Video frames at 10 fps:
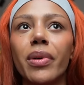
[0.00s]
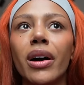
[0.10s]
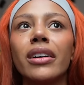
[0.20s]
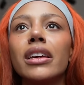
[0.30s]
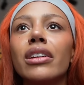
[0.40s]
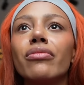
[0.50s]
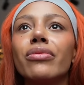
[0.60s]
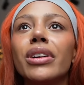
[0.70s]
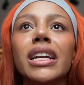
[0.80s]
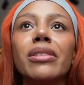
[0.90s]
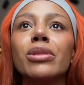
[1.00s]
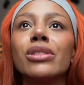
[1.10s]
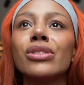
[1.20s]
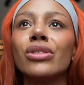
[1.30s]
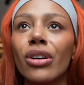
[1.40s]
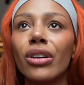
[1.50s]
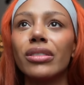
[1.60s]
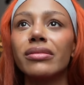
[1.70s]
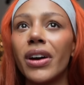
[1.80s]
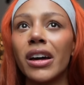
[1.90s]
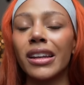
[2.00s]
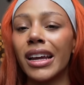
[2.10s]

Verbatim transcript: but it really was not fun.